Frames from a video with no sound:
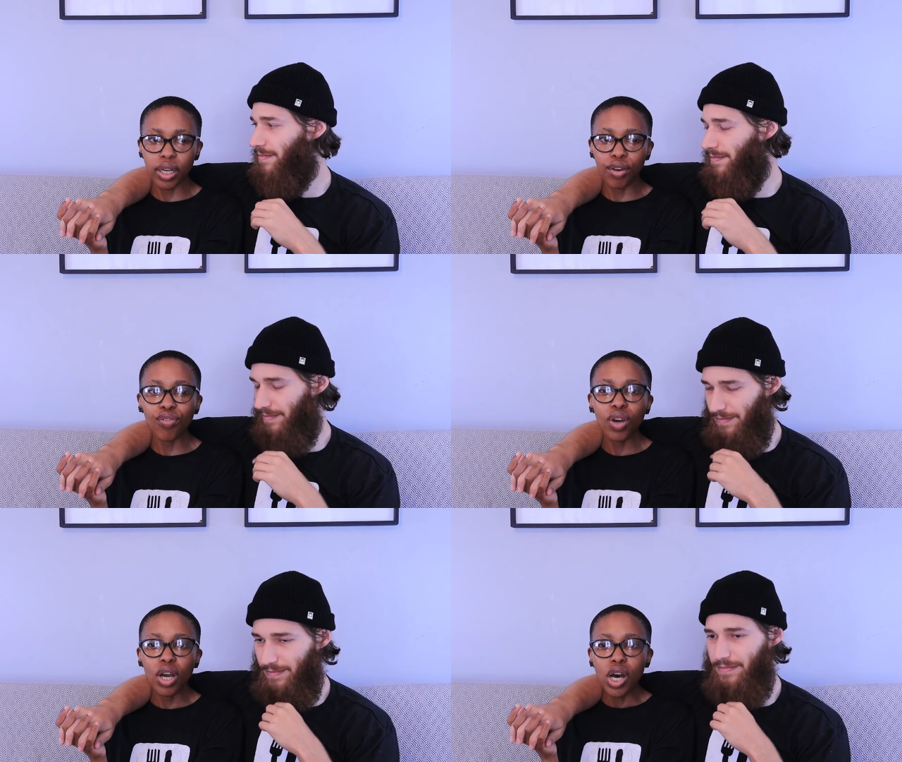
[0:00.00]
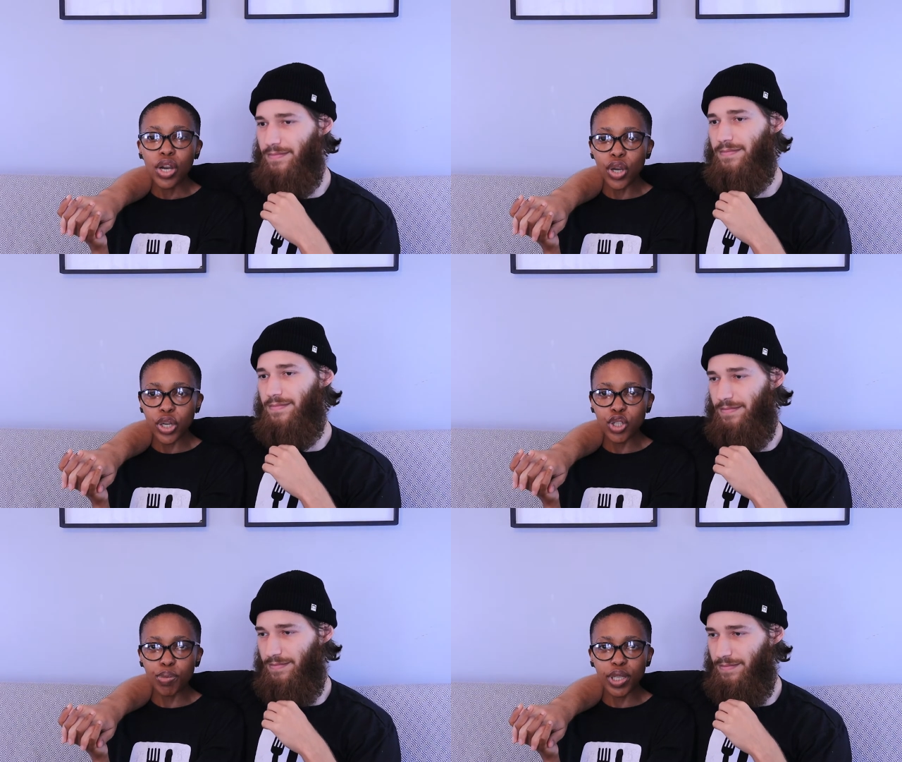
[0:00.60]
Speaker 1: enough
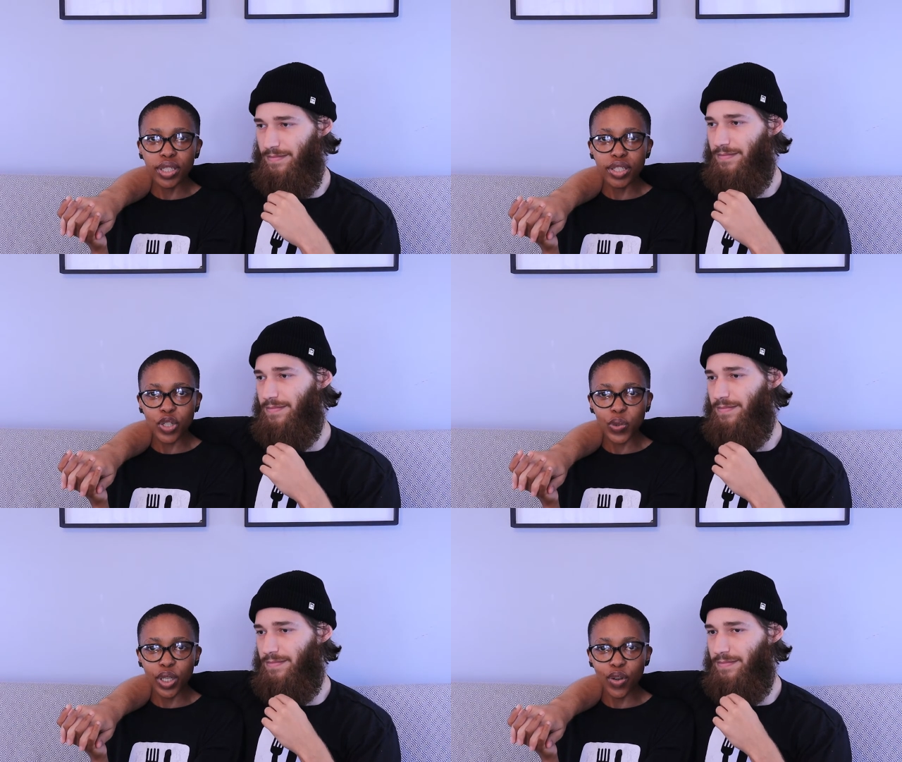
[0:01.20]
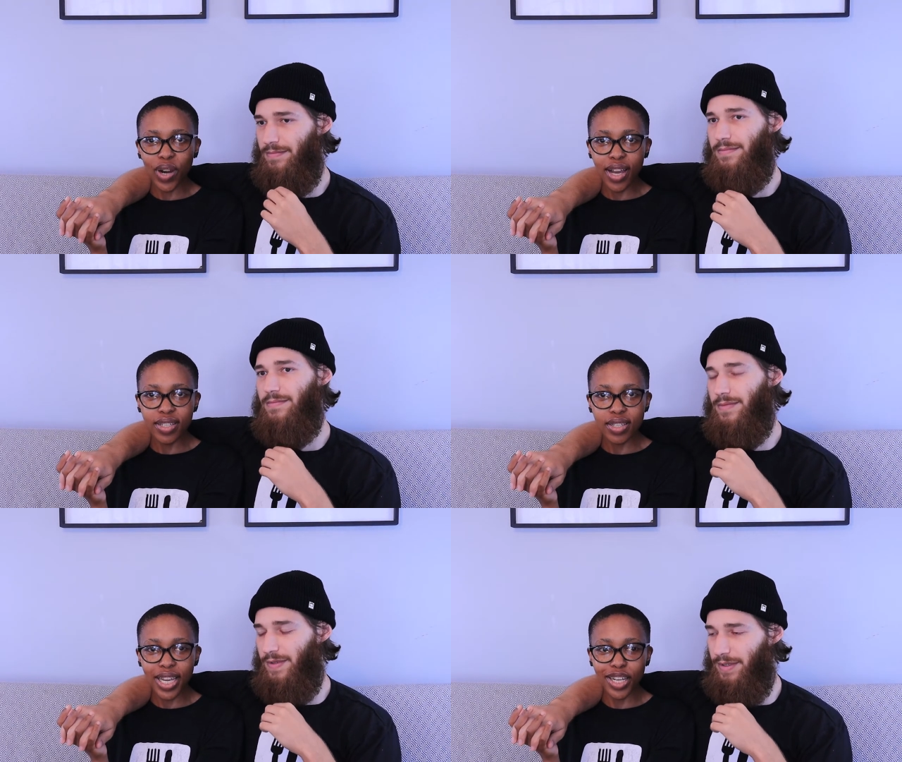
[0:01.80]
not to be sexually harassed, yeah.